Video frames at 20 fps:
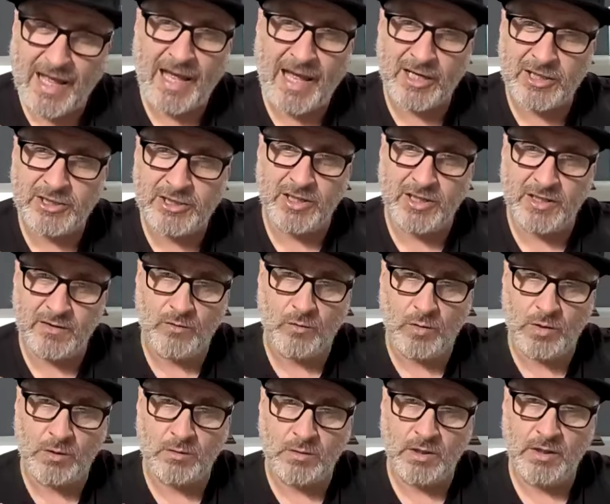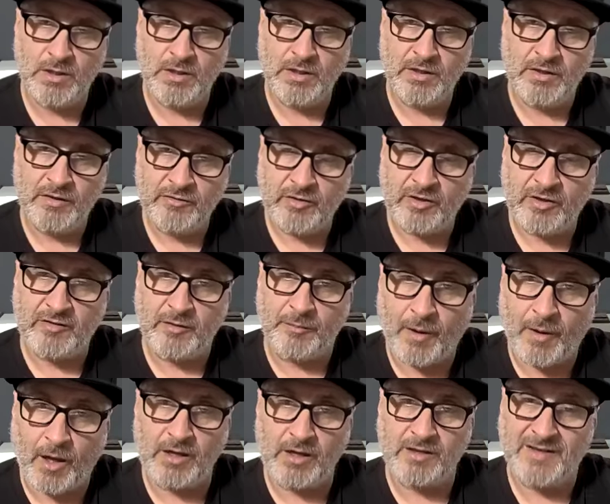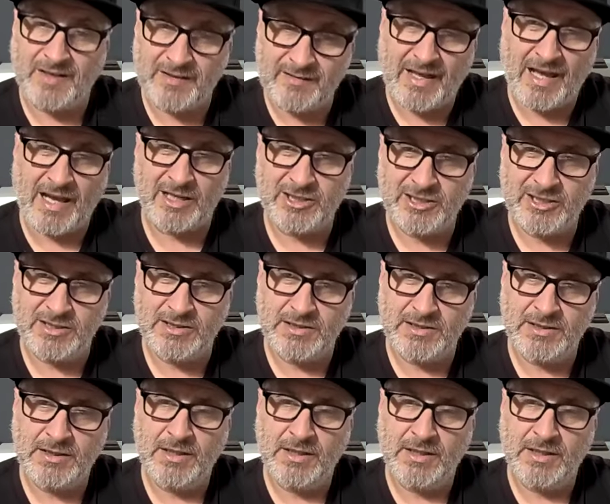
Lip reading: action in the world. So it's the part that takes action.